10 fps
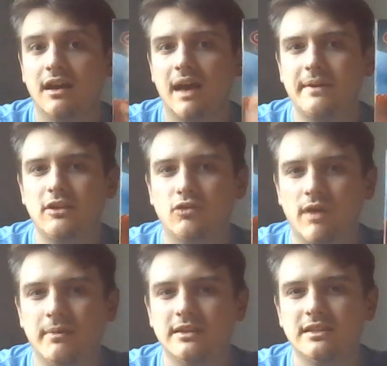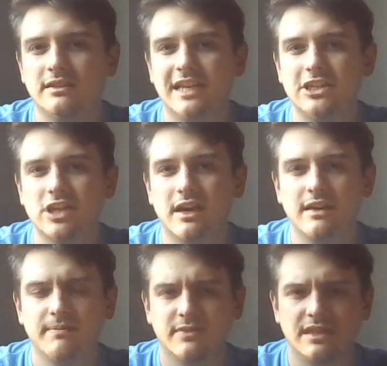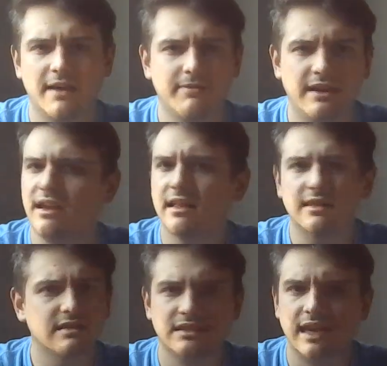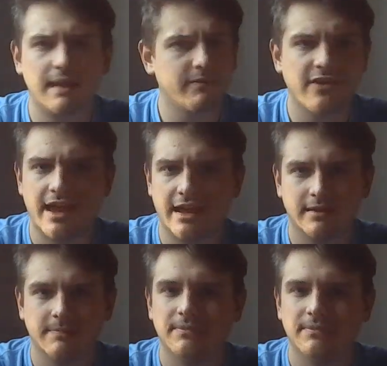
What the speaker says: I mean, Gremlins and CGI, definitely not the same thing.